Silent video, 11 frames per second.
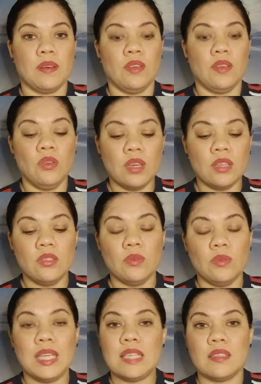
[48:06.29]
You can do
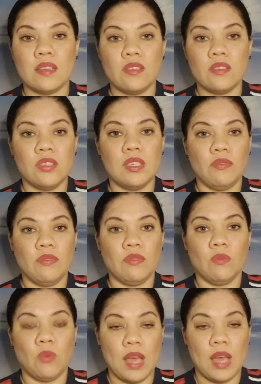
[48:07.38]
it in such a different
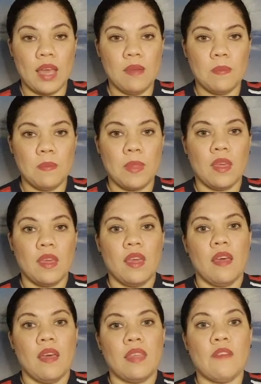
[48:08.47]
way
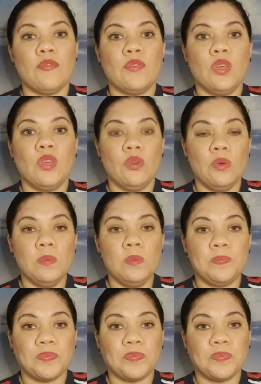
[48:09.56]
that for you,